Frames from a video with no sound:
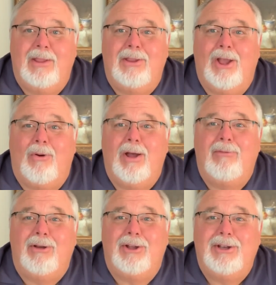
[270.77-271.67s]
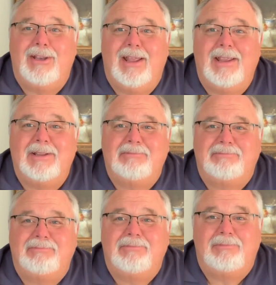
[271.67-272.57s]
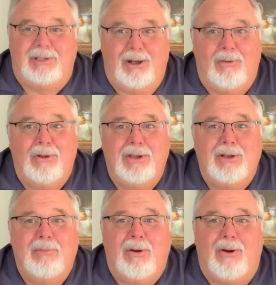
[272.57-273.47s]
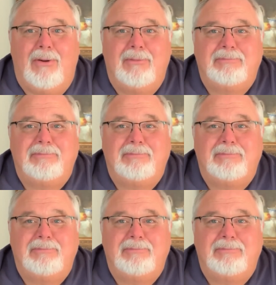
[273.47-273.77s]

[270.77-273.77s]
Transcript: Y'all have a good day. Talk with you tomorrow.